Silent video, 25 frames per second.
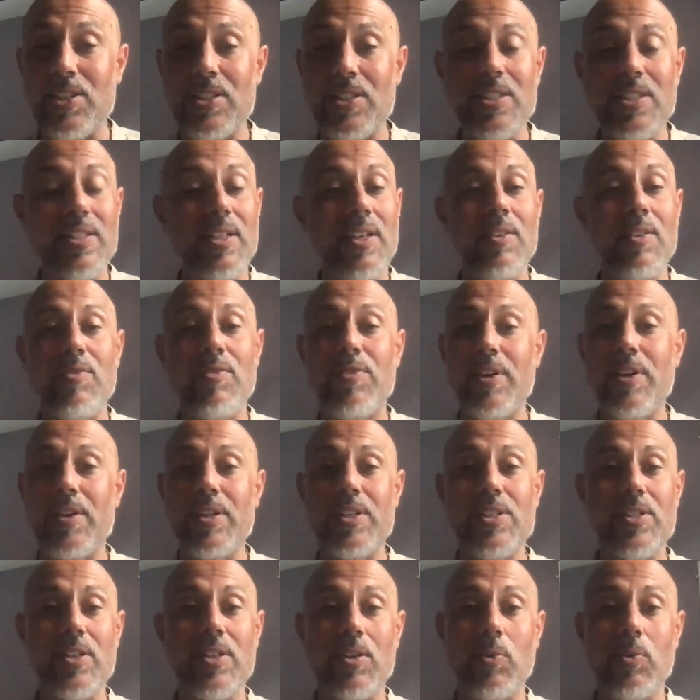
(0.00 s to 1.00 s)
This is done in very
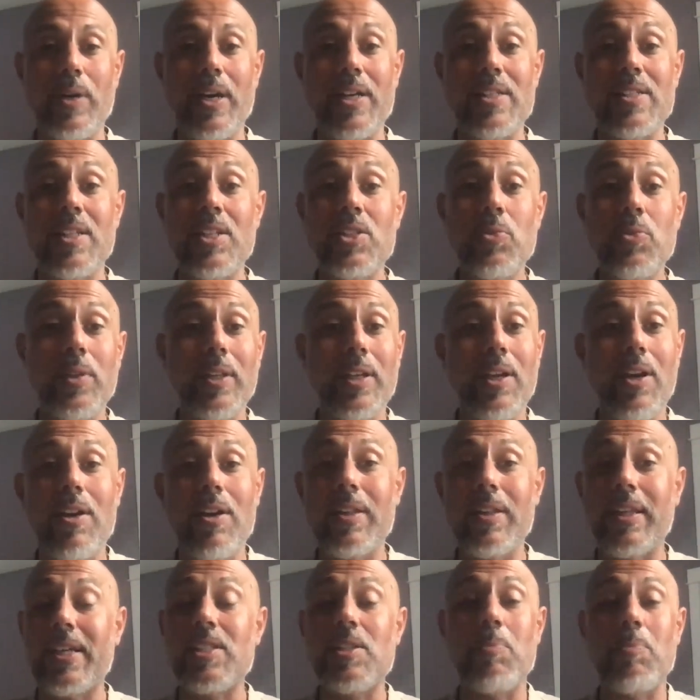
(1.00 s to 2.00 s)
subtle ways. And it's really hard.
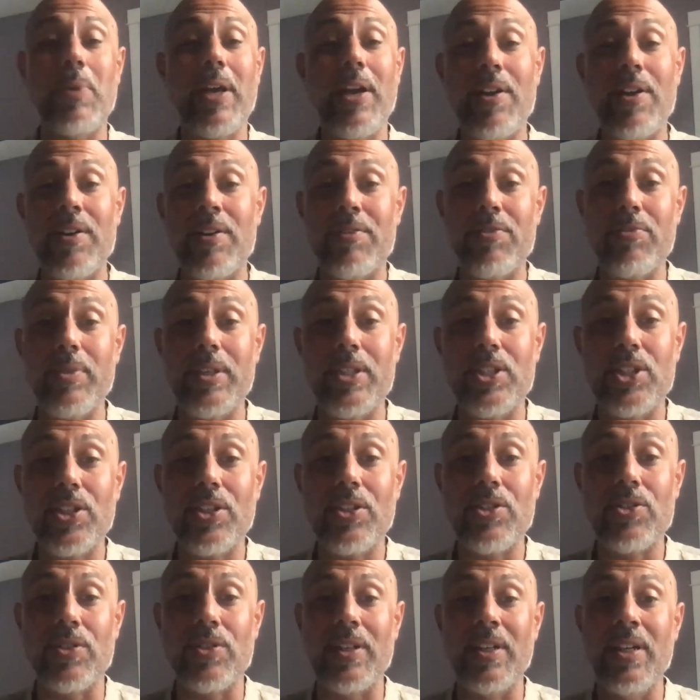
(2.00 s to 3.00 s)
Like as a parent of 3
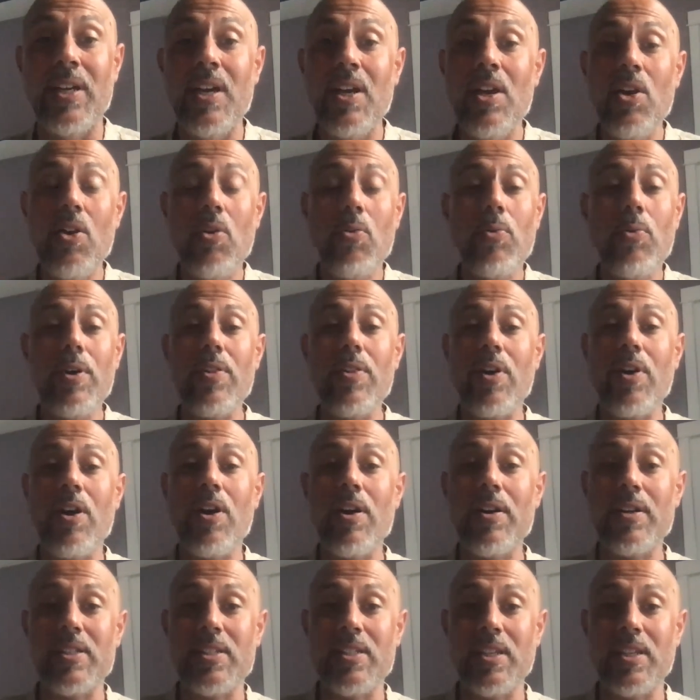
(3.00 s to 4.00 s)
children, one of the
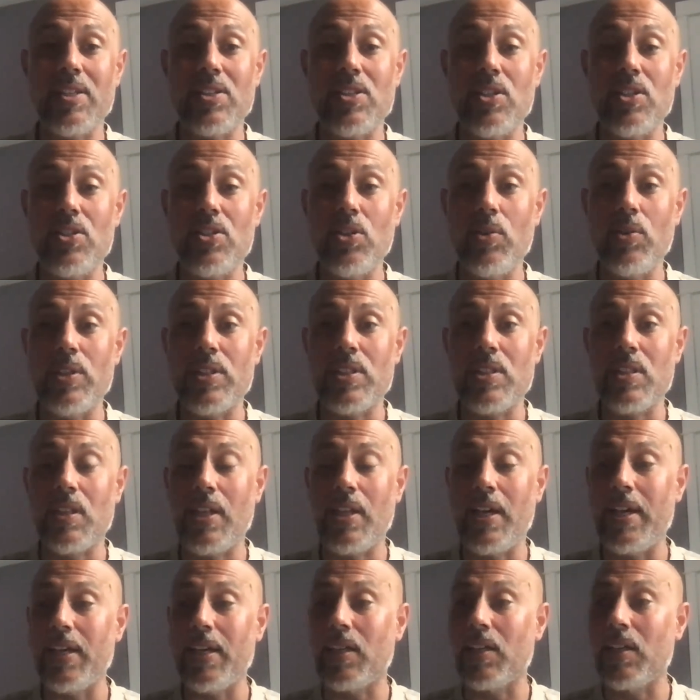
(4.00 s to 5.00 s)
hardest things to do is to
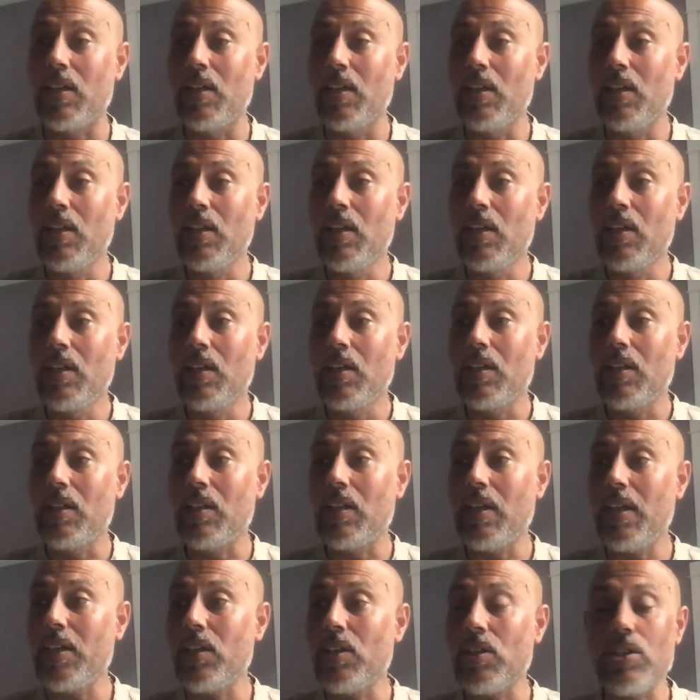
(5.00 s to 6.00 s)
like
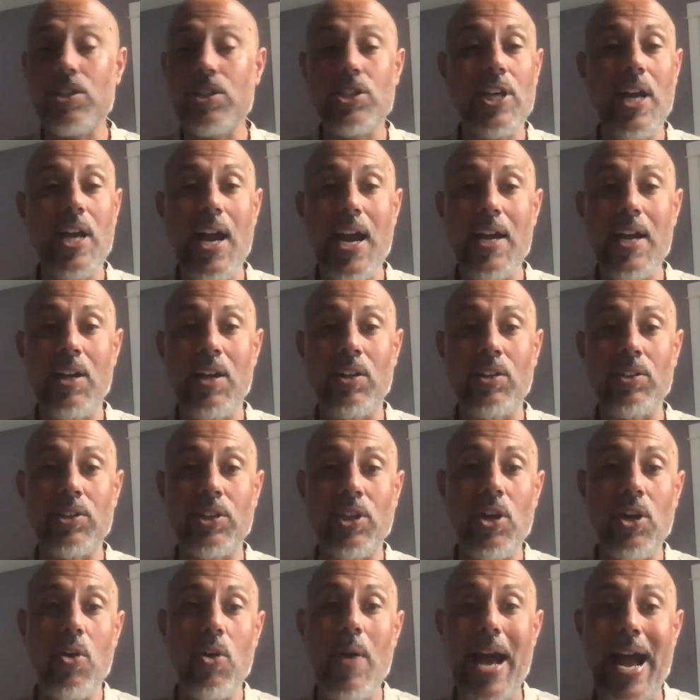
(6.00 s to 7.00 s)
let your child
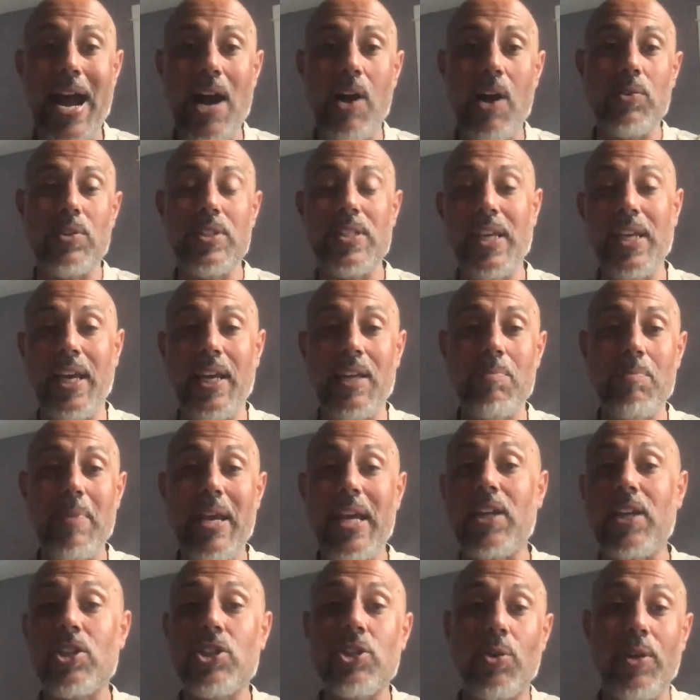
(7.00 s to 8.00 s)
go out and
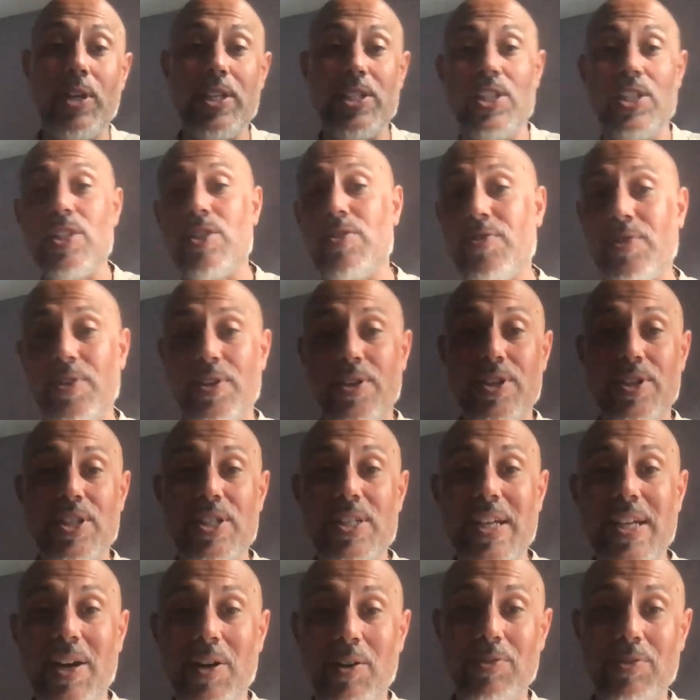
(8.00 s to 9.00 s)
make choices for
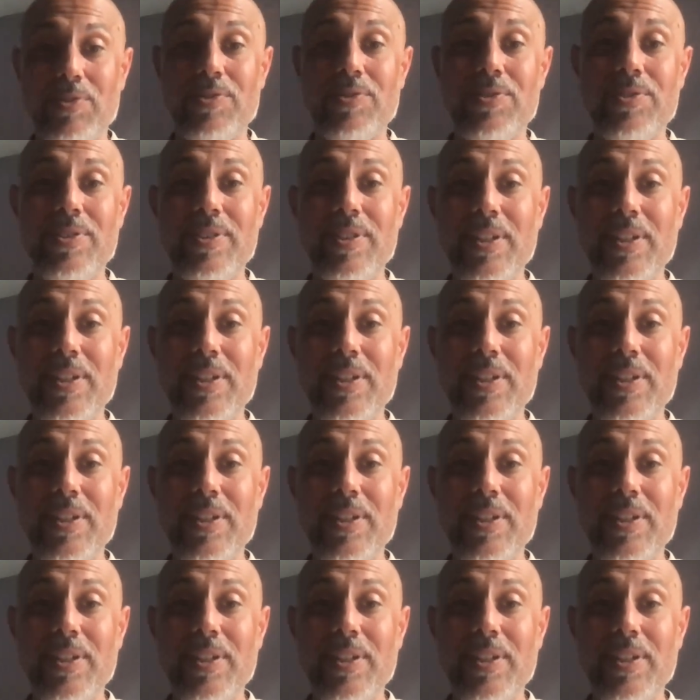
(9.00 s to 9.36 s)
herself.